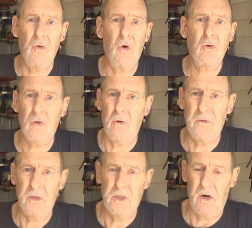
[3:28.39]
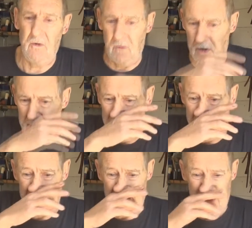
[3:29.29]
knocked off the shelf, one or the
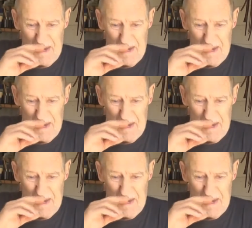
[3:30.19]
other.